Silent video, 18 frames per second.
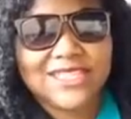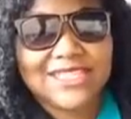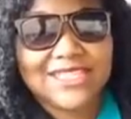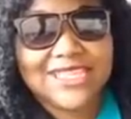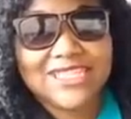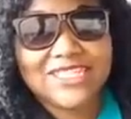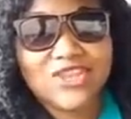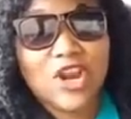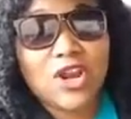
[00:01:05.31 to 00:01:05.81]

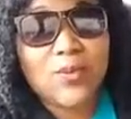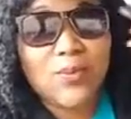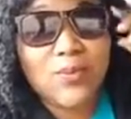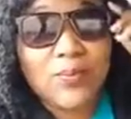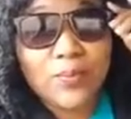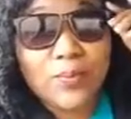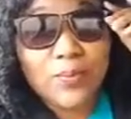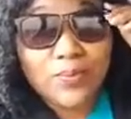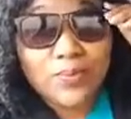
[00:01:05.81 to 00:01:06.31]
You start
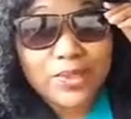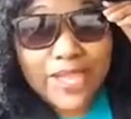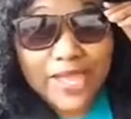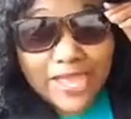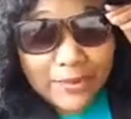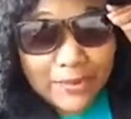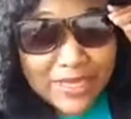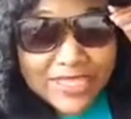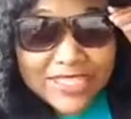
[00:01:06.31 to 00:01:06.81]

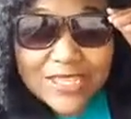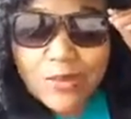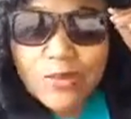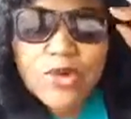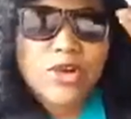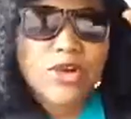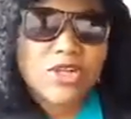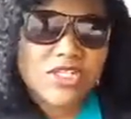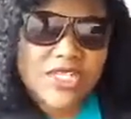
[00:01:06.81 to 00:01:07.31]
blaming
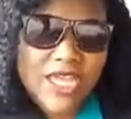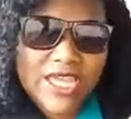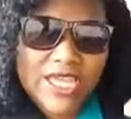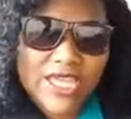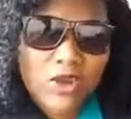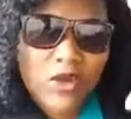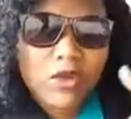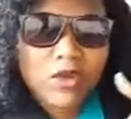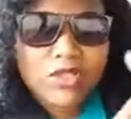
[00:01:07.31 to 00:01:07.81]
someone or
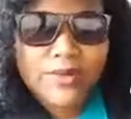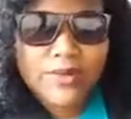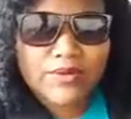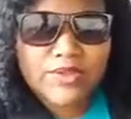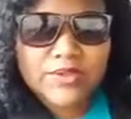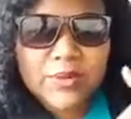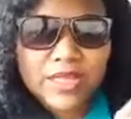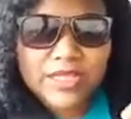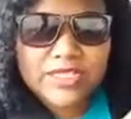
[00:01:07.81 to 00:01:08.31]
taking ultimate
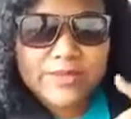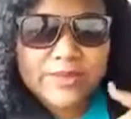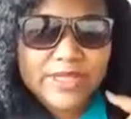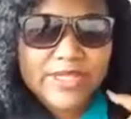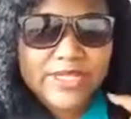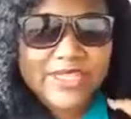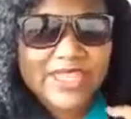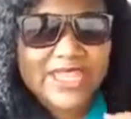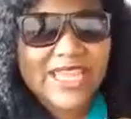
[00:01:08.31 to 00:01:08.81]

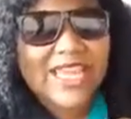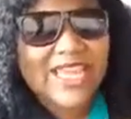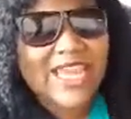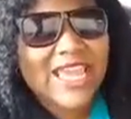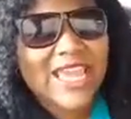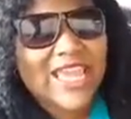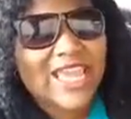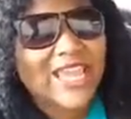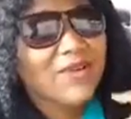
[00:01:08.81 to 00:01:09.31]
responsibility.
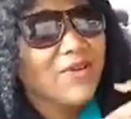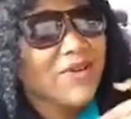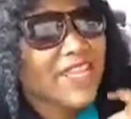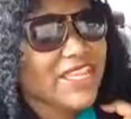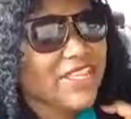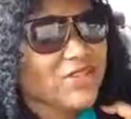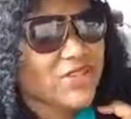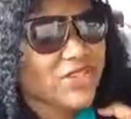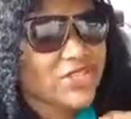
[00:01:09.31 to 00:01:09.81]
And when we
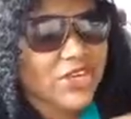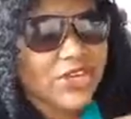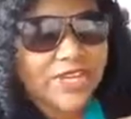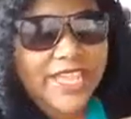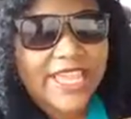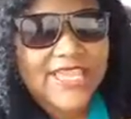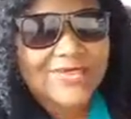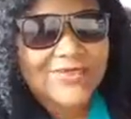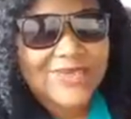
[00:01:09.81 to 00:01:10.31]
get to a certain
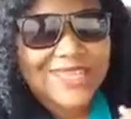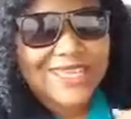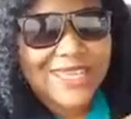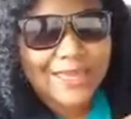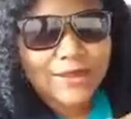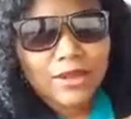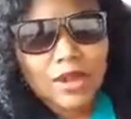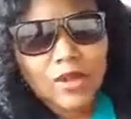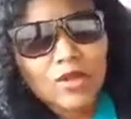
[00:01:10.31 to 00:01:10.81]
age, we
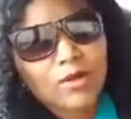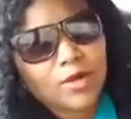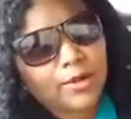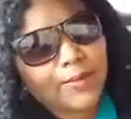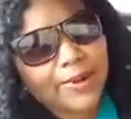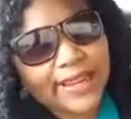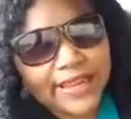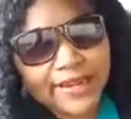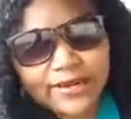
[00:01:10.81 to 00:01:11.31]
can't own our
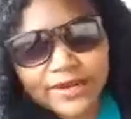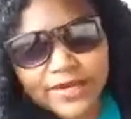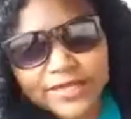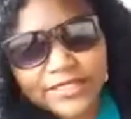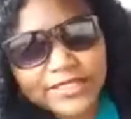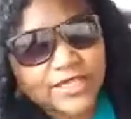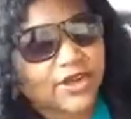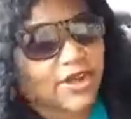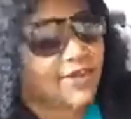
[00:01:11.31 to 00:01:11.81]

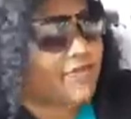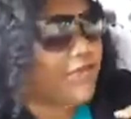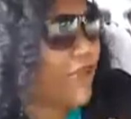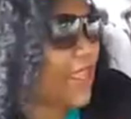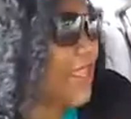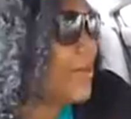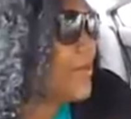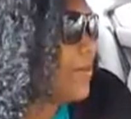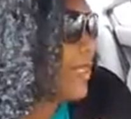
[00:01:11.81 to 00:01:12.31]
parents and our
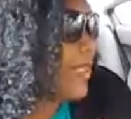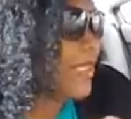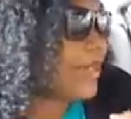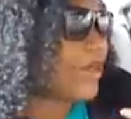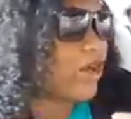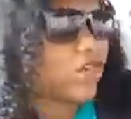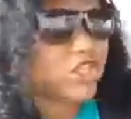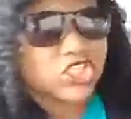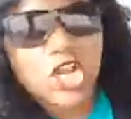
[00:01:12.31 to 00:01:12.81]
family and
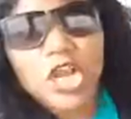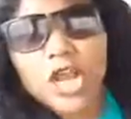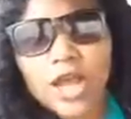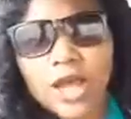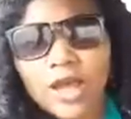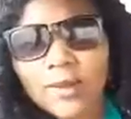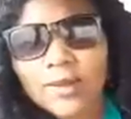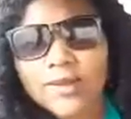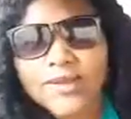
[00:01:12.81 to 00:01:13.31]
our
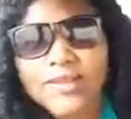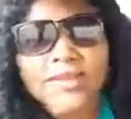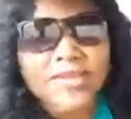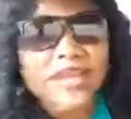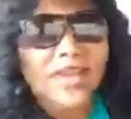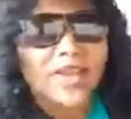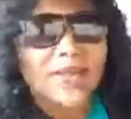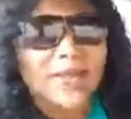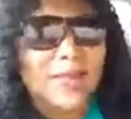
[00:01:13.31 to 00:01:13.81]
job, and
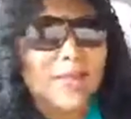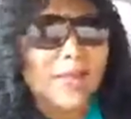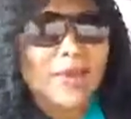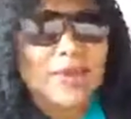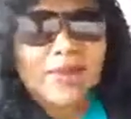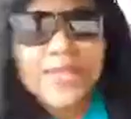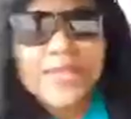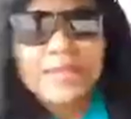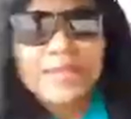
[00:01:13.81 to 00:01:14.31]
people are
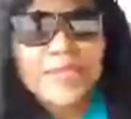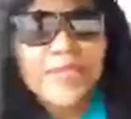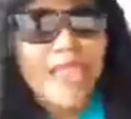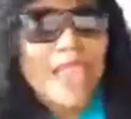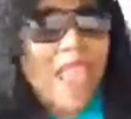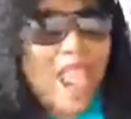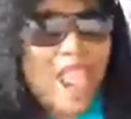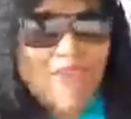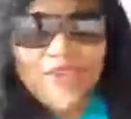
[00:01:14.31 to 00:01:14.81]
blaming
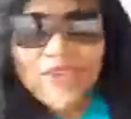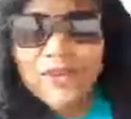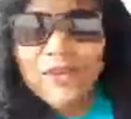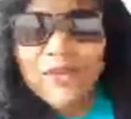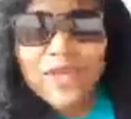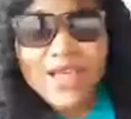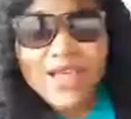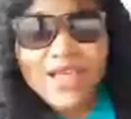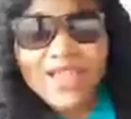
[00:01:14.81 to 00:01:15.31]

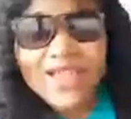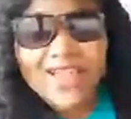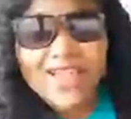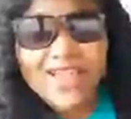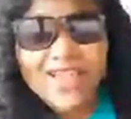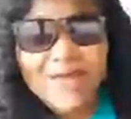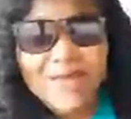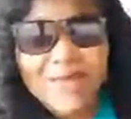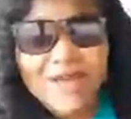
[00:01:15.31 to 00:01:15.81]

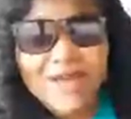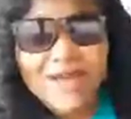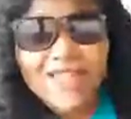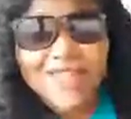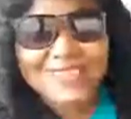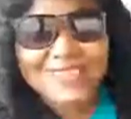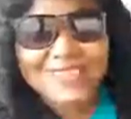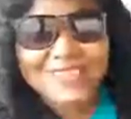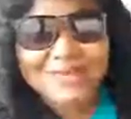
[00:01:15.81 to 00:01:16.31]
everyone
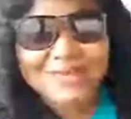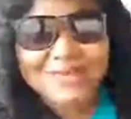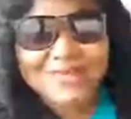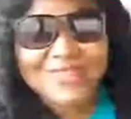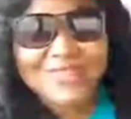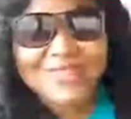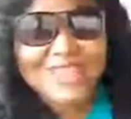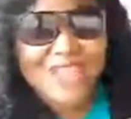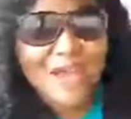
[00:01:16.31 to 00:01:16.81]
but
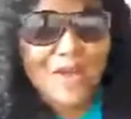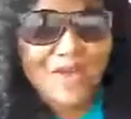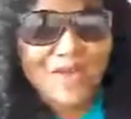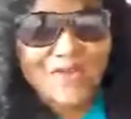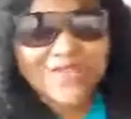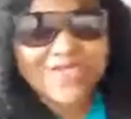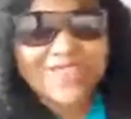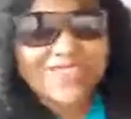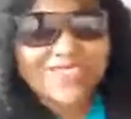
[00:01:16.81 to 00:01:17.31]

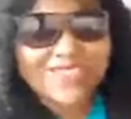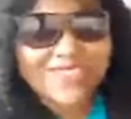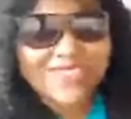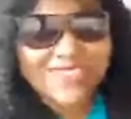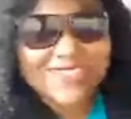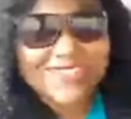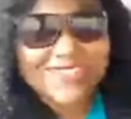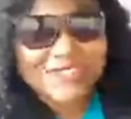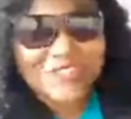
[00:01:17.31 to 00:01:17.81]
themselves,
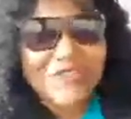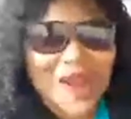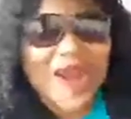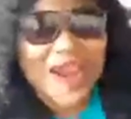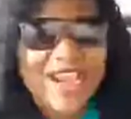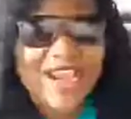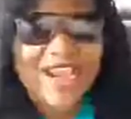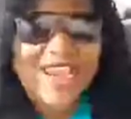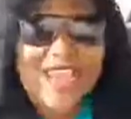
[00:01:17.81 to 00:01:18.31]

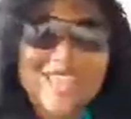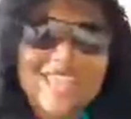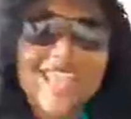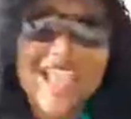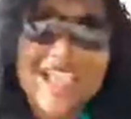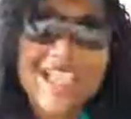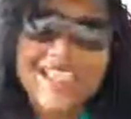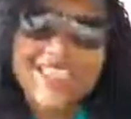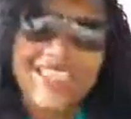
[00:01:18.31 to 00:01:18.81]
right? And
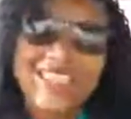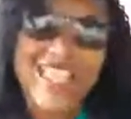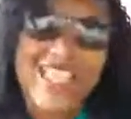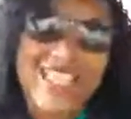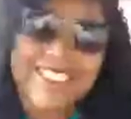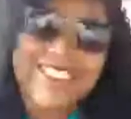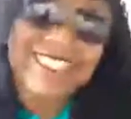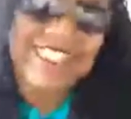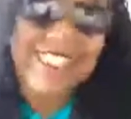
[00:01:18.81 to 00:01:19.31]

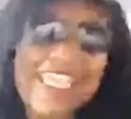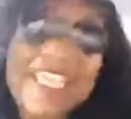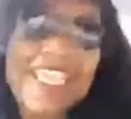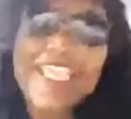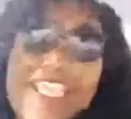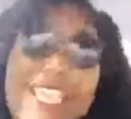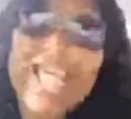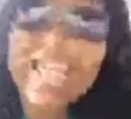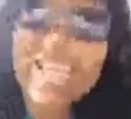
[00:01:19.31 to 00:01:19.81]
that's the
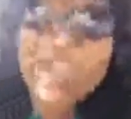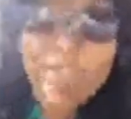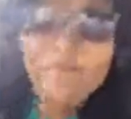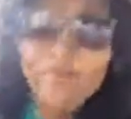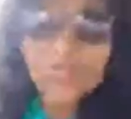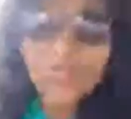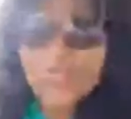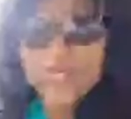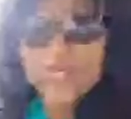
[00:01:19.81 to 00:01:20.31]
key. Like
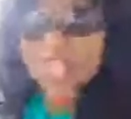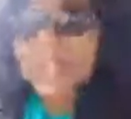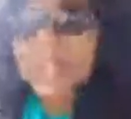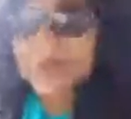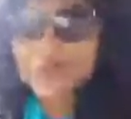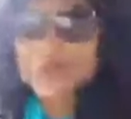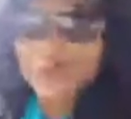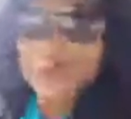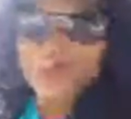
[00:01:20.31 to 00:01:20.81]

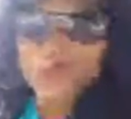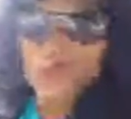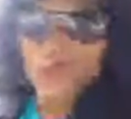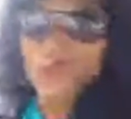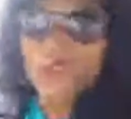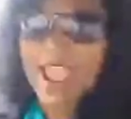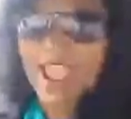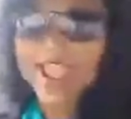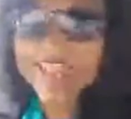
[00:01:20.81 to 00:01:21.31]
when we
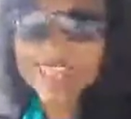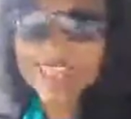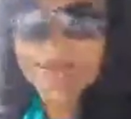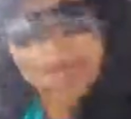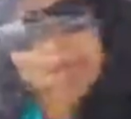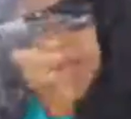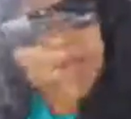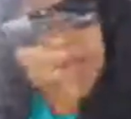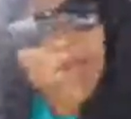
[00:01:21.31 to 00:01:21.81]
start asking
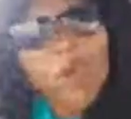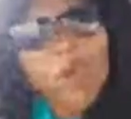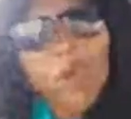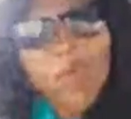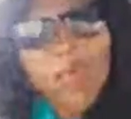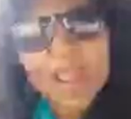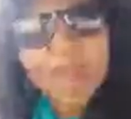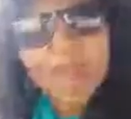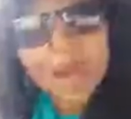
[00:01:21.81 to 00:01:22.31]
people,
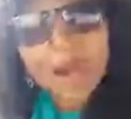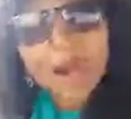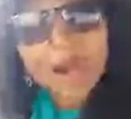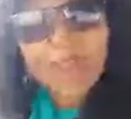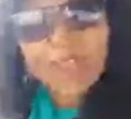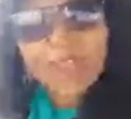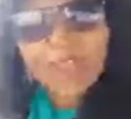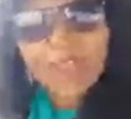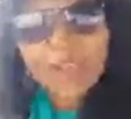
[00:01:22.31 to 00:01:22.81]
well, why are
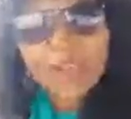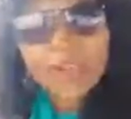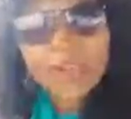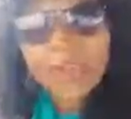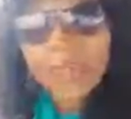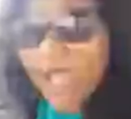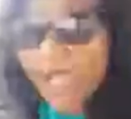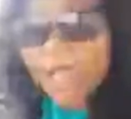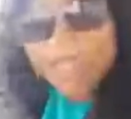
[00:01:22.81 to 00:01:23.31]
you there?
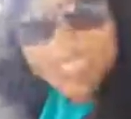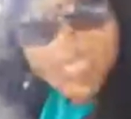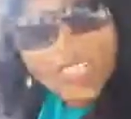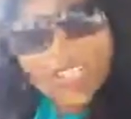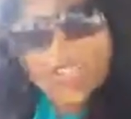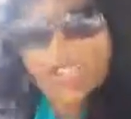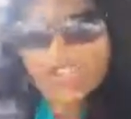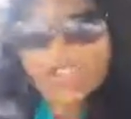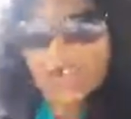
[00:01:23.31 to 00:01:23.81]
Well, how'd you
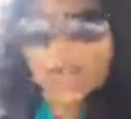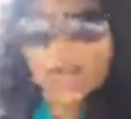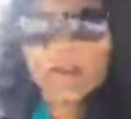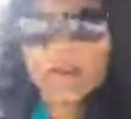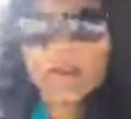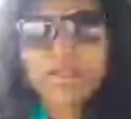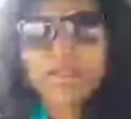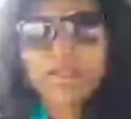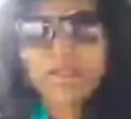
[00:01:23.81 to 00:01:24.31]
get there?
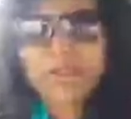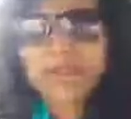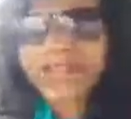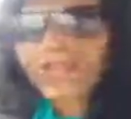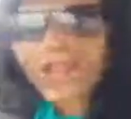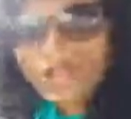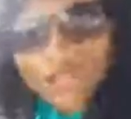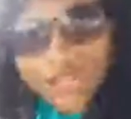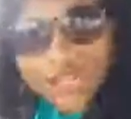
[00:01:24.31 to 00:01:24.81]
What are
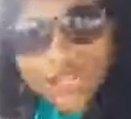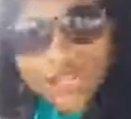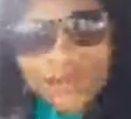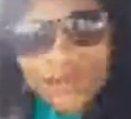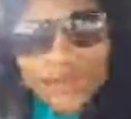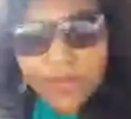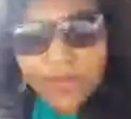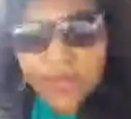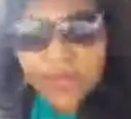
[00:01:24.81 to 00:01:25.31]
you gonna
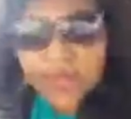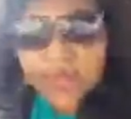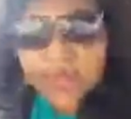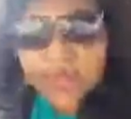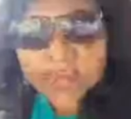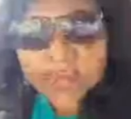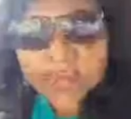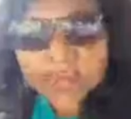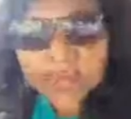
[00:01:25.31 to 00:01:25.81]
do?
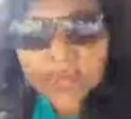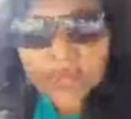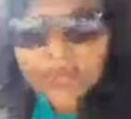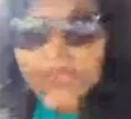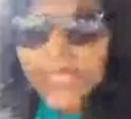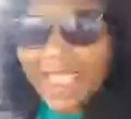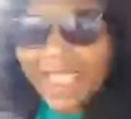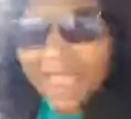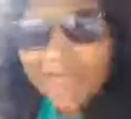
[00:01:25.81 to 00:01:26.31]

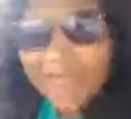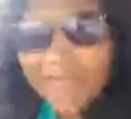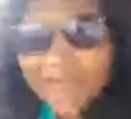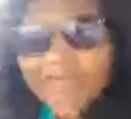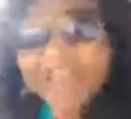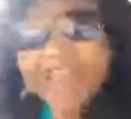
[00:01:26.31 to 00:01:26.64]
What happened?